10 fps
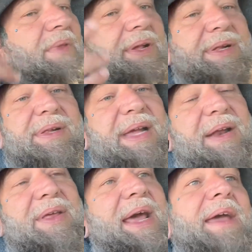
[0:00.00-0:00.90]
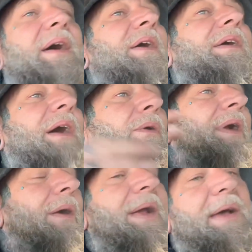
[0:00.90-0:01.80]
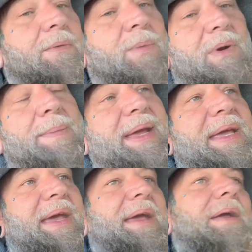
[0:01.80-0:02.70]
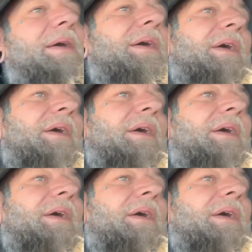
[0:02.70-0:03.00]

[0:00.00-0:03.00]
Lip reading: It's just the end of the day, culinary will be king.